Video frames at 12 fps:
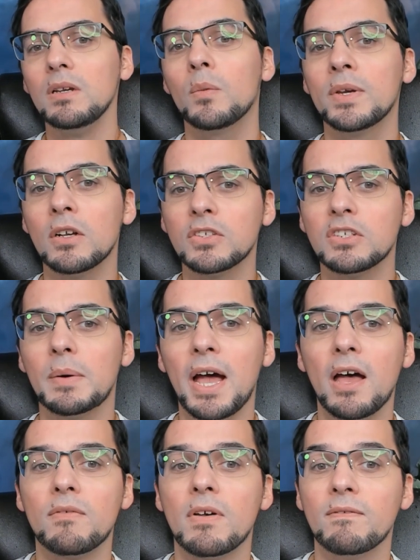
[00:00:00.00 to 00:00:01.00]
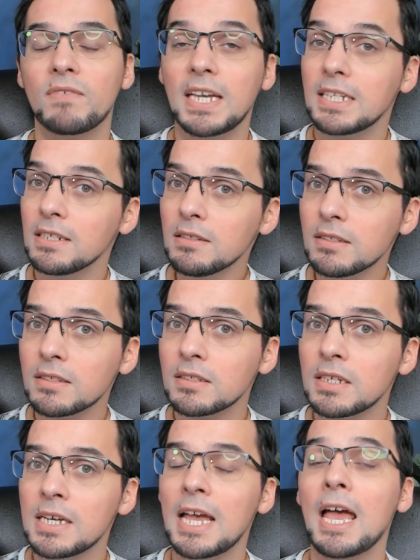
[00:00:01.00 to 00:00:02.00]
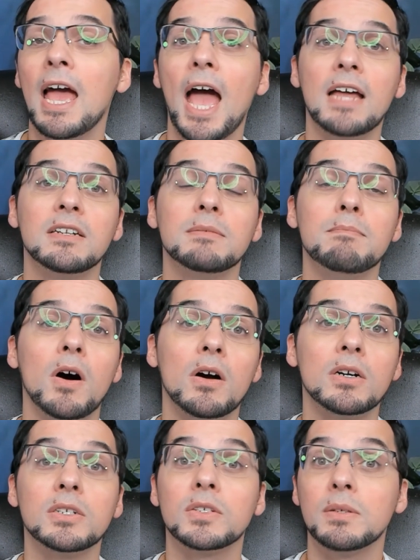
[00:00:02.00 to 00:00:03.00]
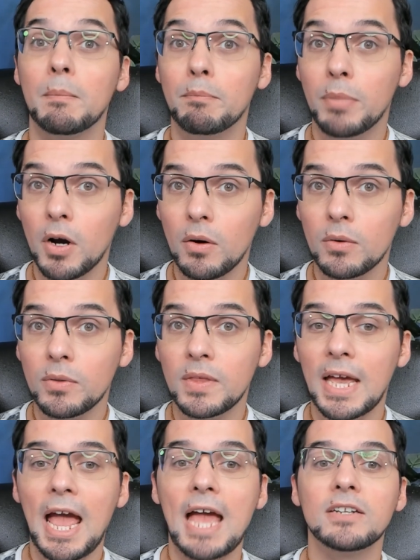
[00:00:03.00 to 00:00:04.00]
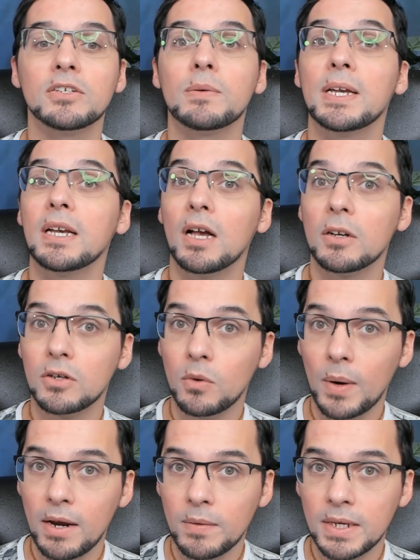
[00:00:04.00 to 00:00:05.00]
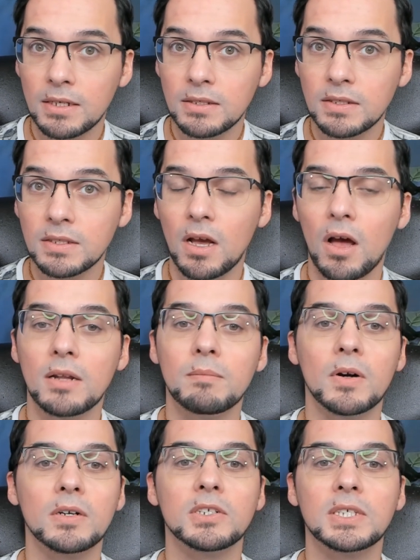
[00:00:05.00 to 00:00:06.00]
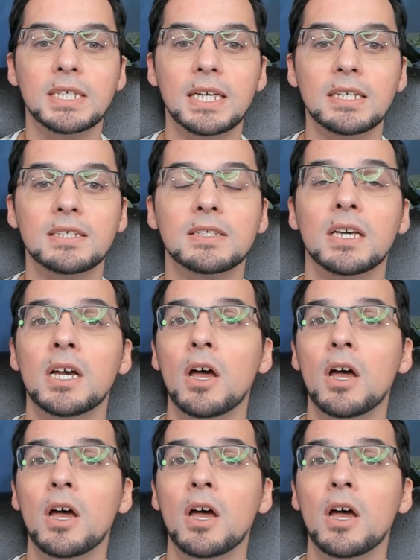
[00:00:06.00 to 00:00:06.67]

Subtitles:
We also have Venus and Mars both entering Aquarius on March 6th,